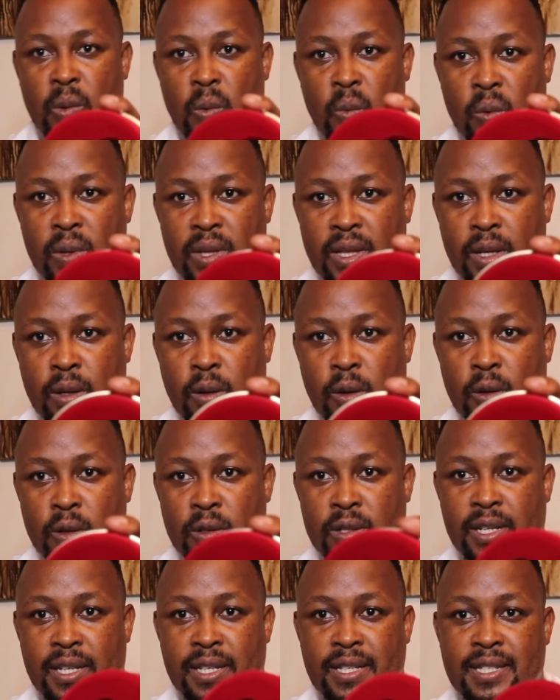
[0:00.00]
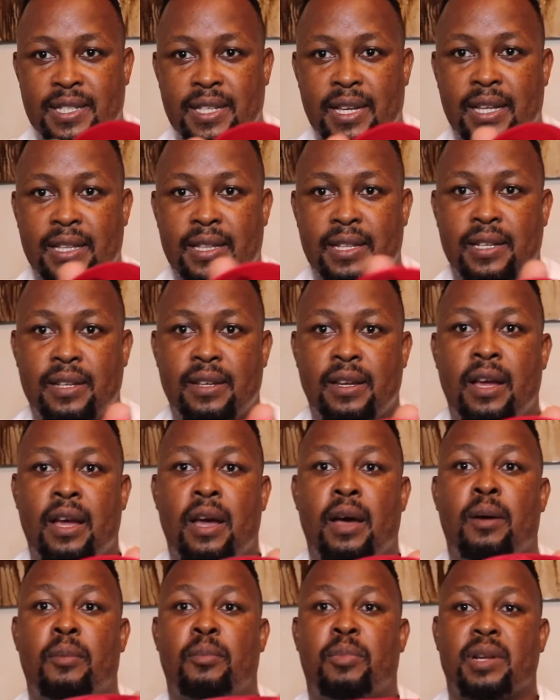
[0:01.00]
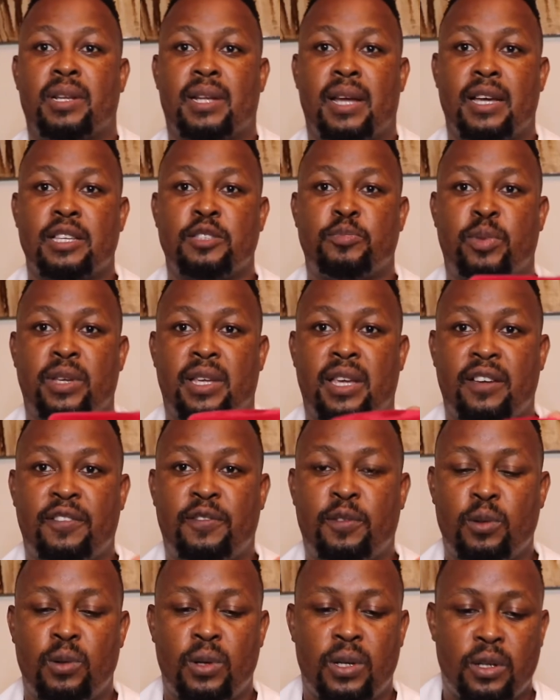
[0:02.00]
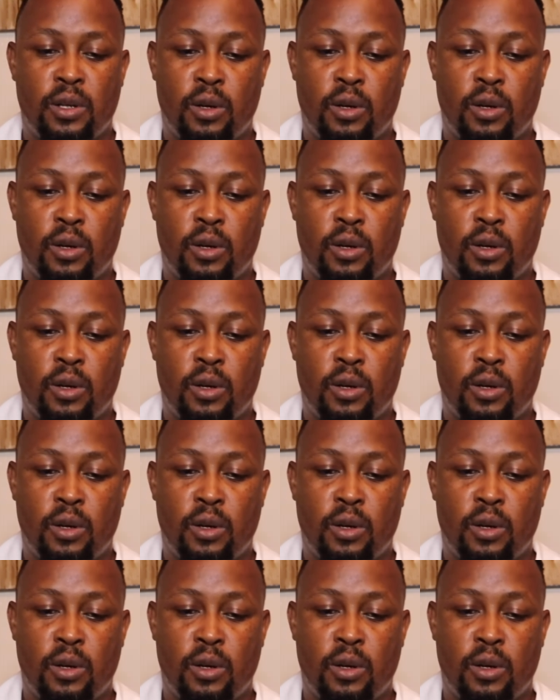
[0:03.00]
with the holder inside there. But guys, be careful when